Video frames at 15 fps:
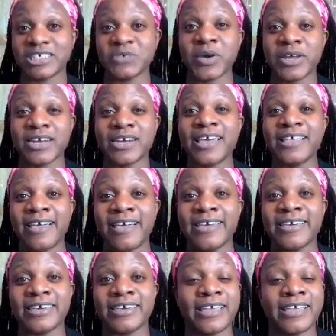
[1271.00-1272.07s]
what did I
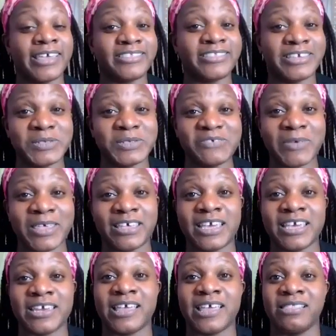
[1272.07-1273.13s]
like? And I like the
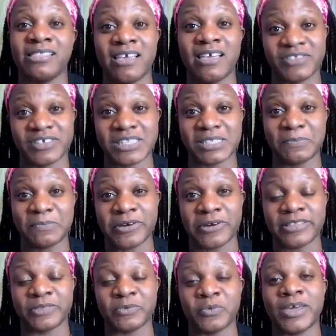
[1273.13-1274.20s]
usability and I love the
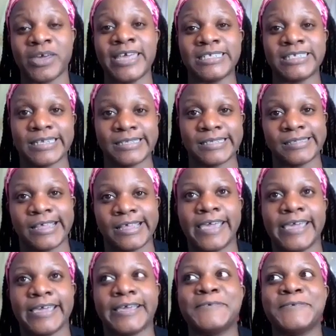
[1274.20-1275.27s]
support. What I didn't
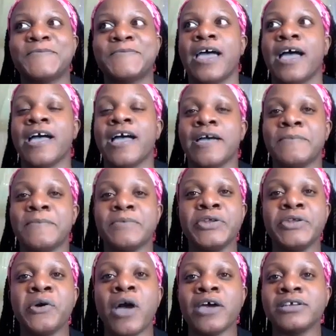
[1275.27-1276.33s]
like.
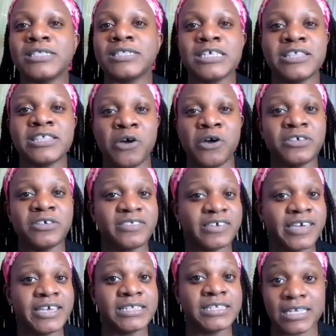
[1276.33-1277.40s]
Honestly, the only
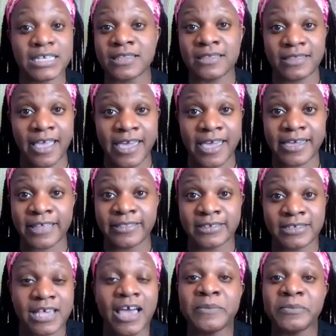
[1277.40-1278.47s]
thing I didn't like at
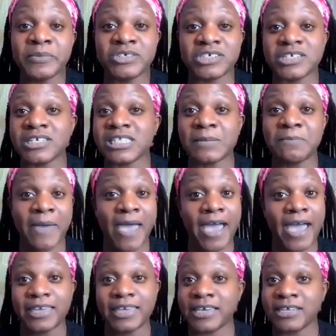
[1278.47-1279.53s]
the time was just the
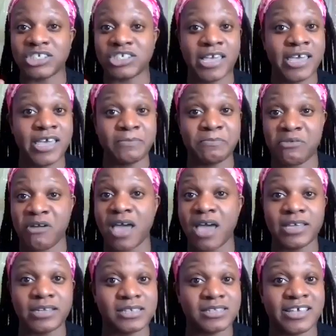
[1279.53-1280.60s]
package and
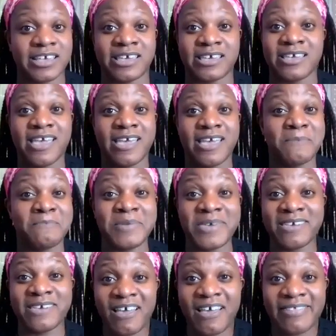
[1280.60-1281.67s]
product thing.
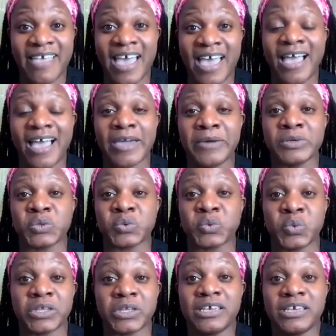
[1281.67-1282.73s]
Beyond that, I was
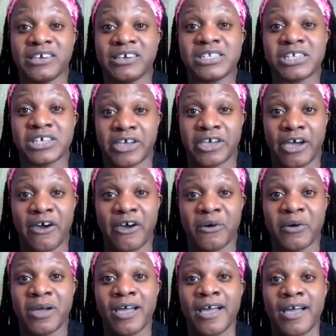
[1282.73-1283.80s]
really good to
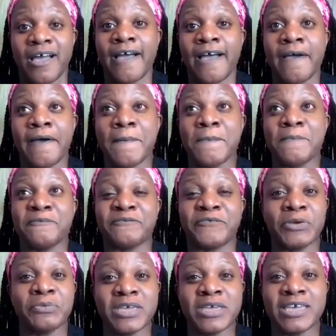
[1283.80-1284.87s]
go.
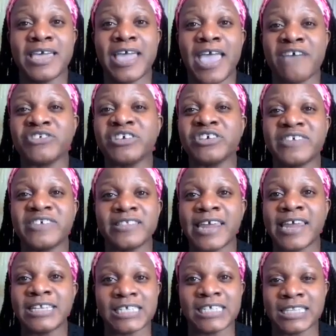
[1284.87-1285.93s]
For me, everything
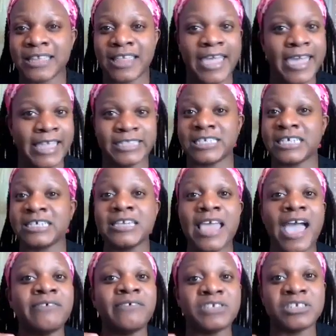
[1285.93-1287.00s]
that I didn't like didn't
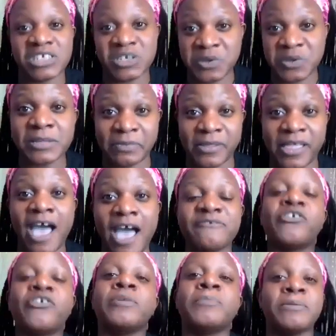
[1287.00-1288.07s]
have to do with the
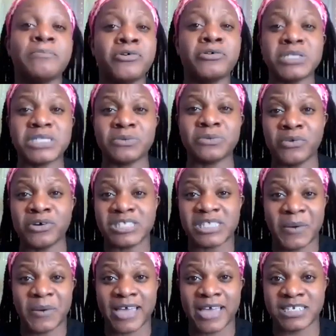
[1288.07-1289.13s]
platform. It more
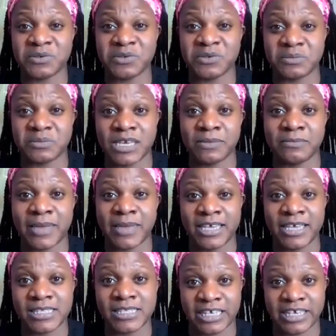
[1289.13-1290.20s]
so had to do with me and my
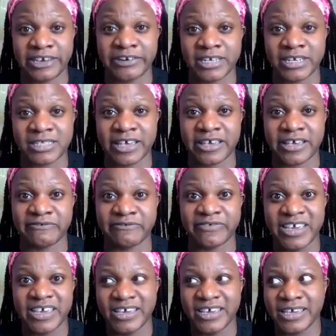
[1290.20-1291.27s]
insecurities of,
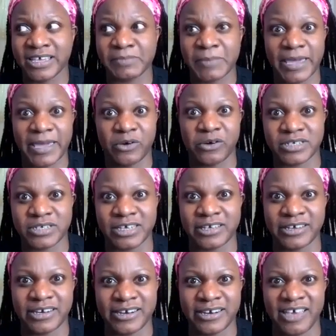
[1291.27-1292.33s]
is my course
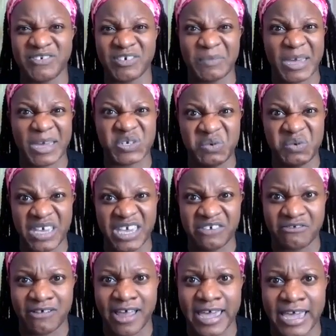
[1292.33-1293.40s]
good enough? Am I doing
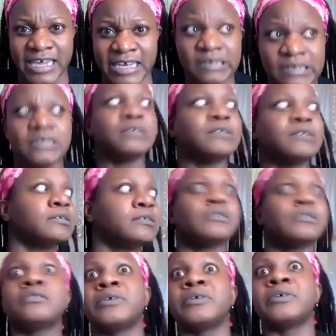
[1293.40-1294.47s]
it right?
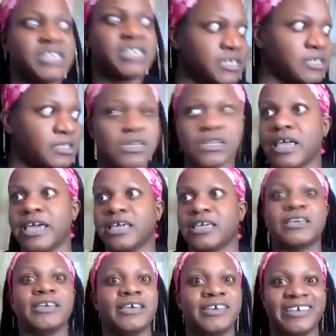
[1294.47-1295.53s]
What does his look
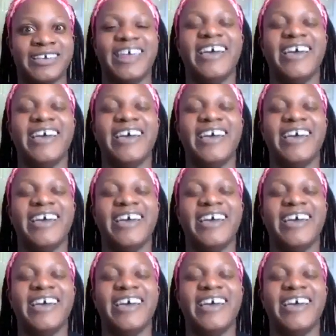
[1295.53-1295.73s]
like? So